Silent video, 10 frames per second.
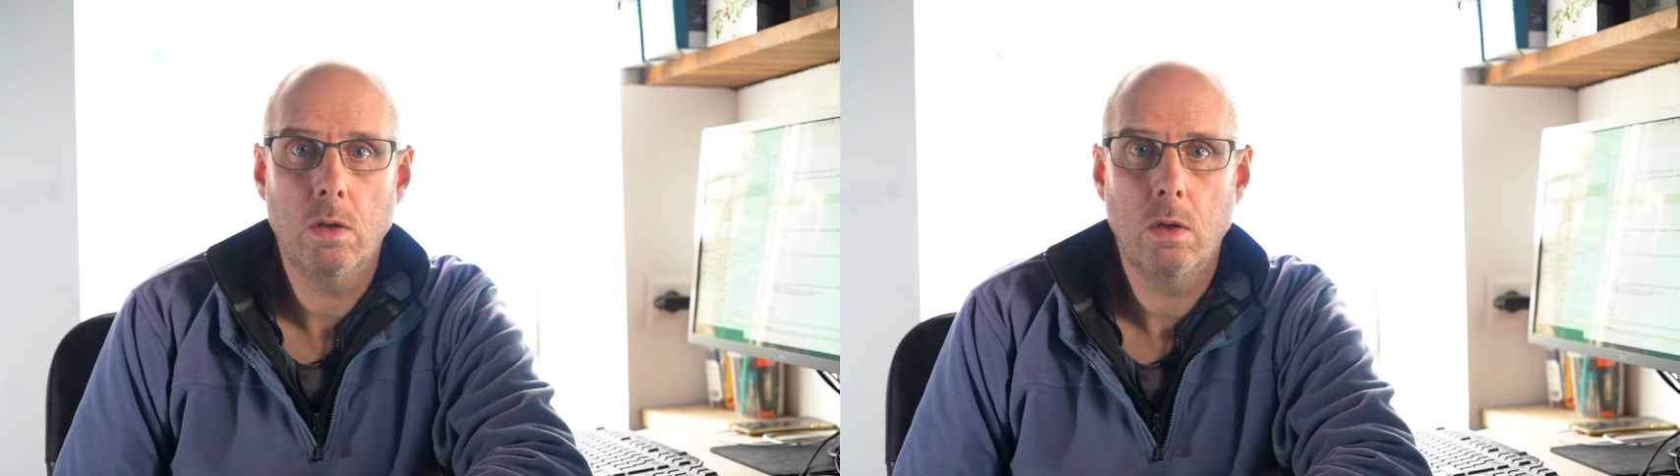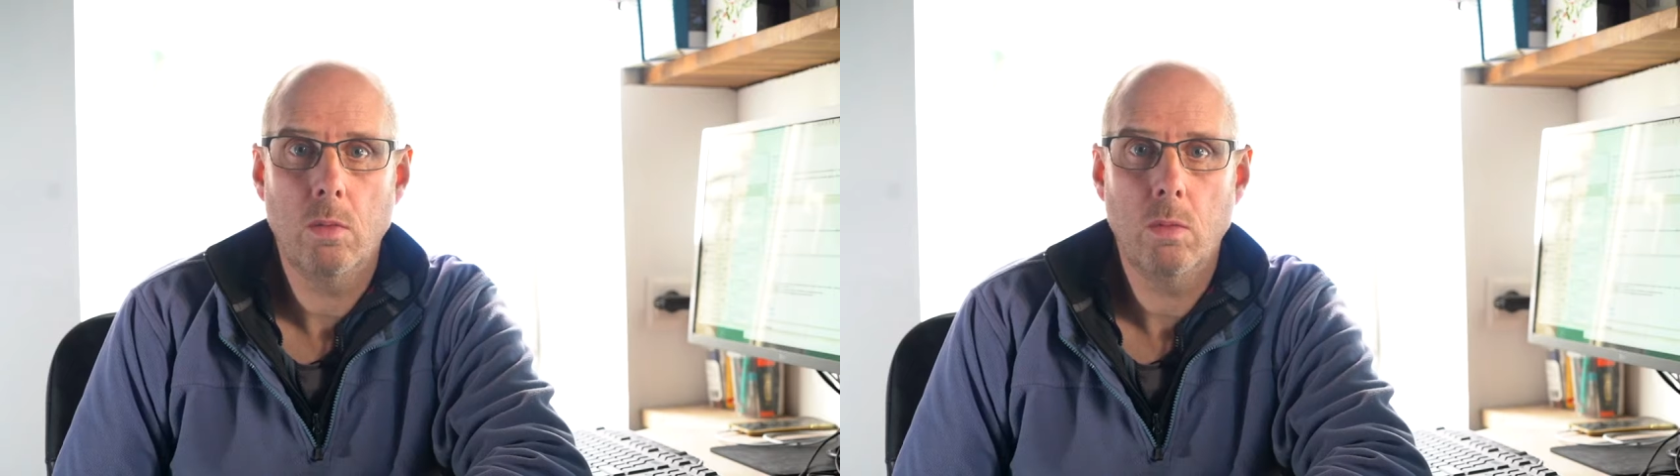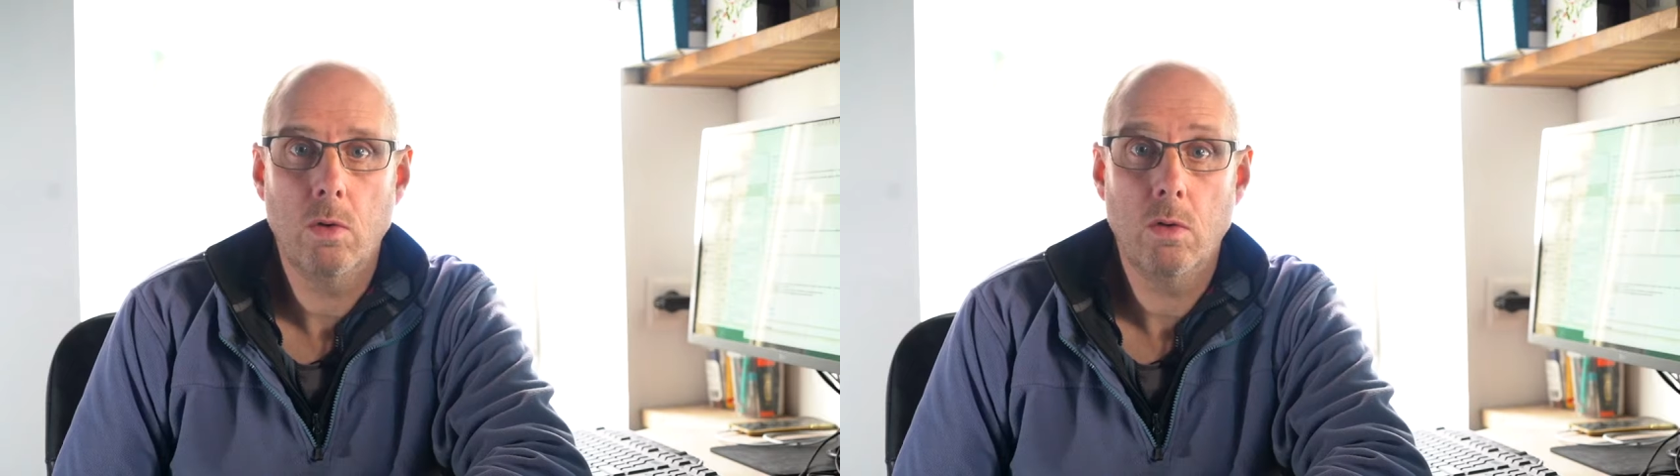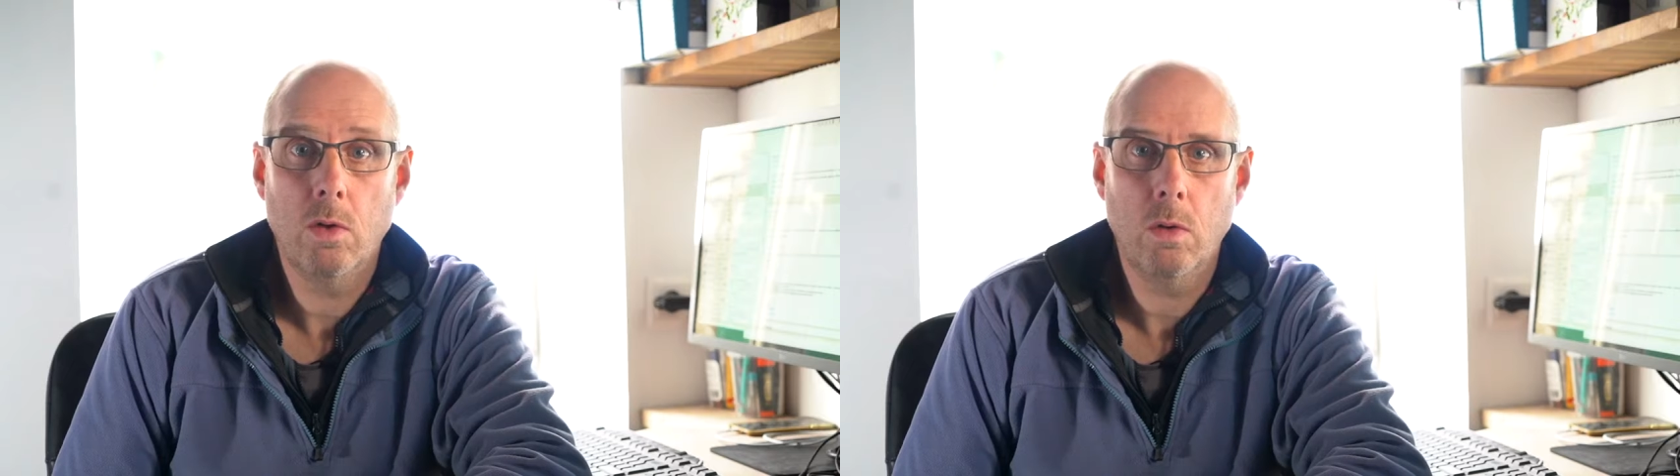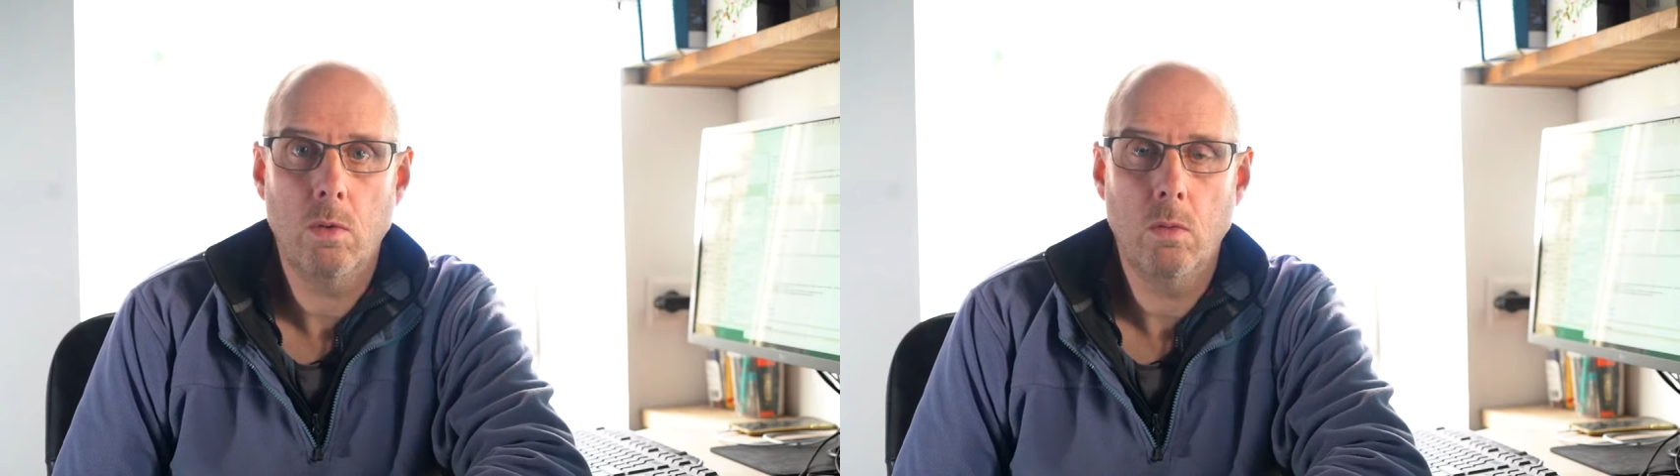and a bit more
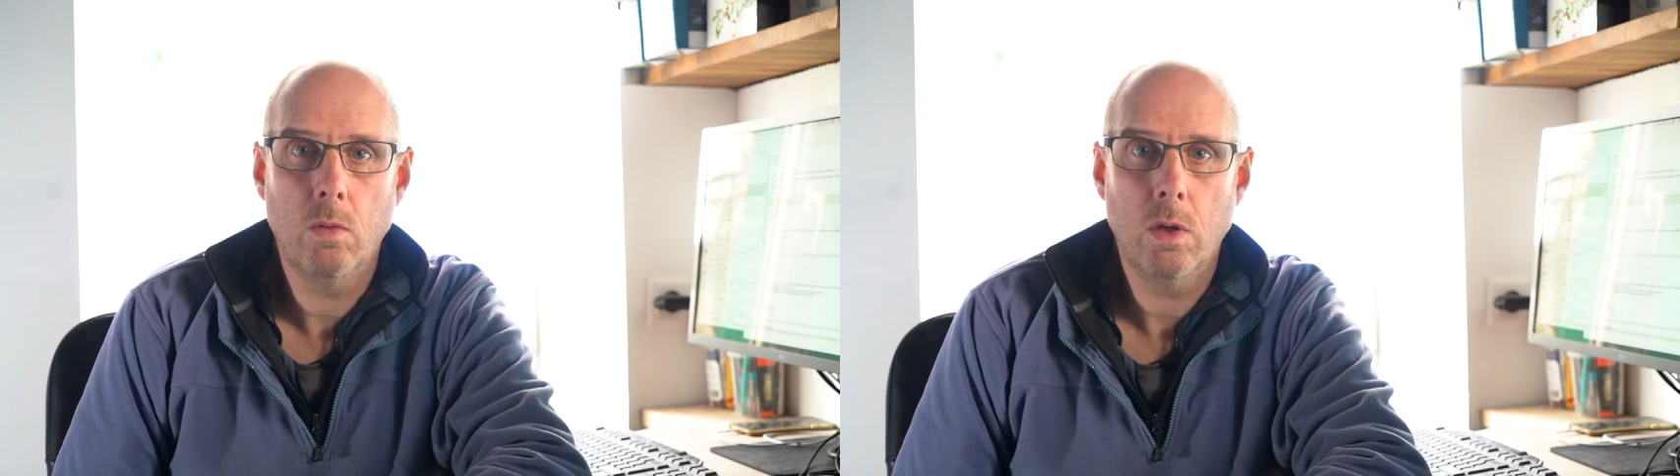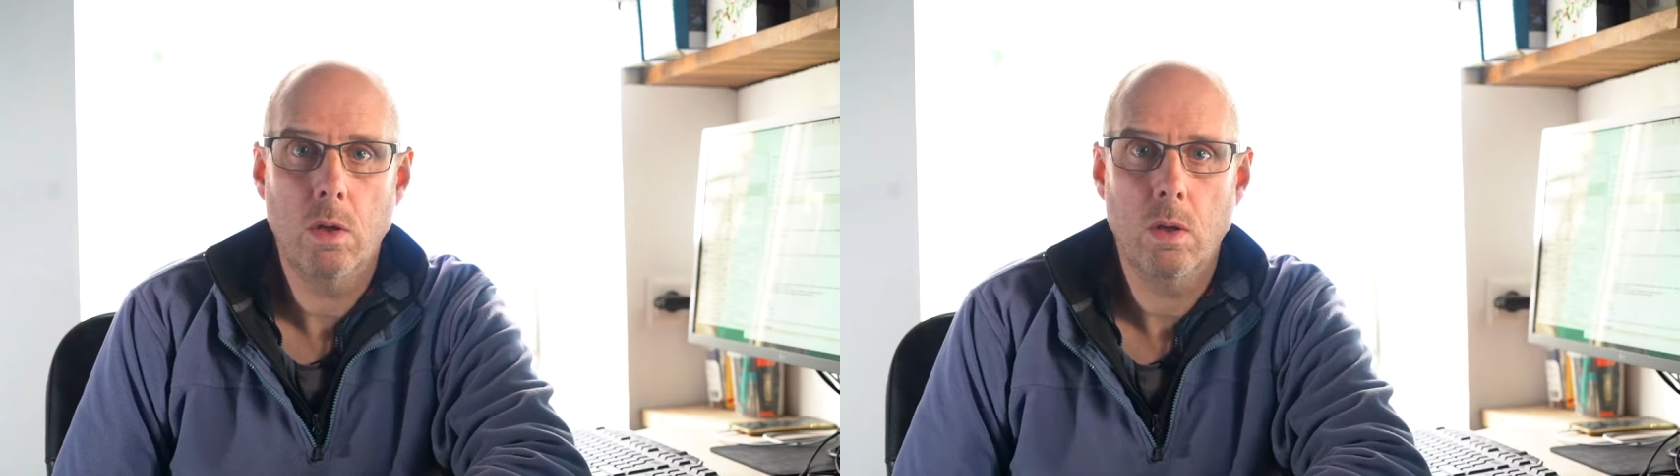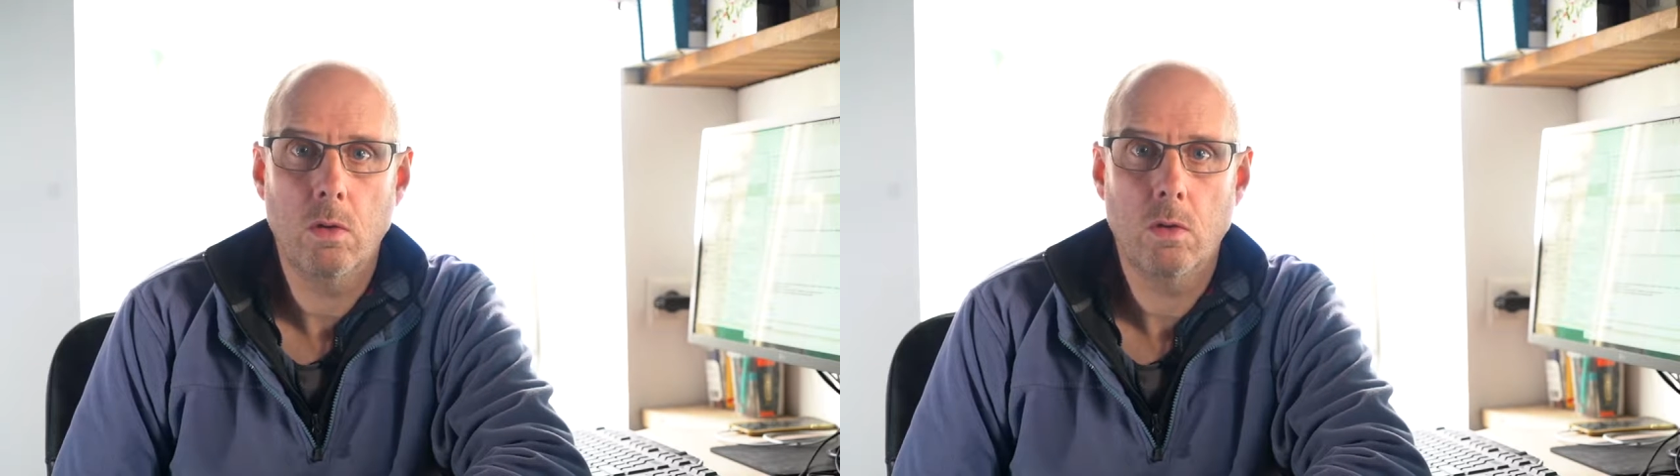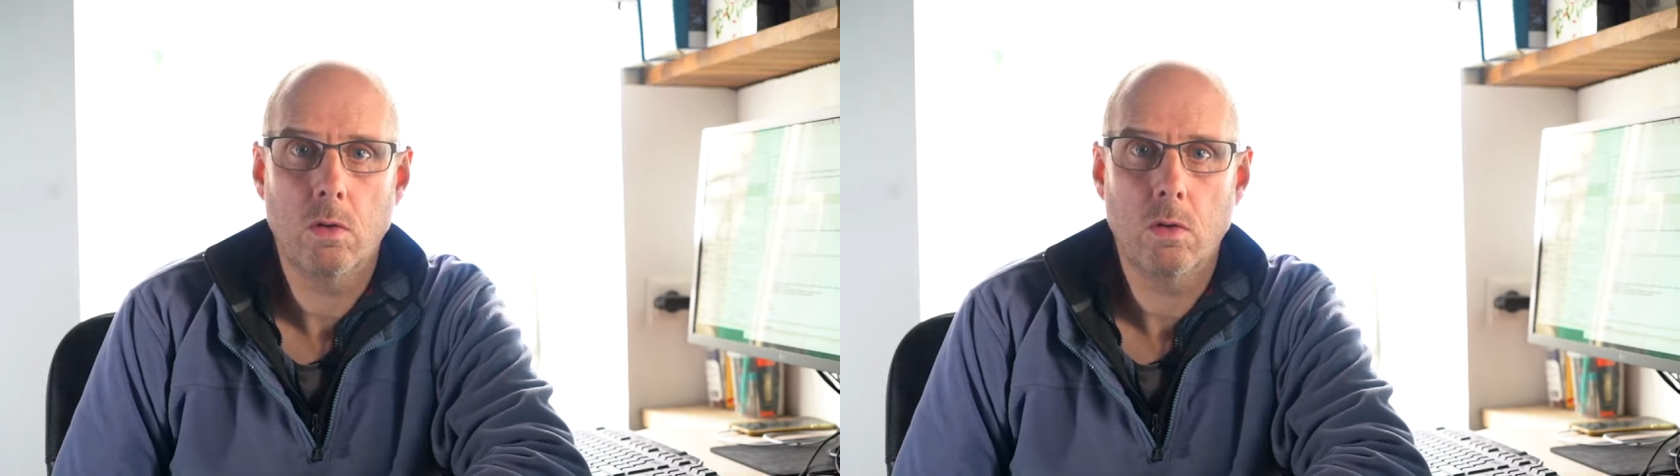time at the weekends.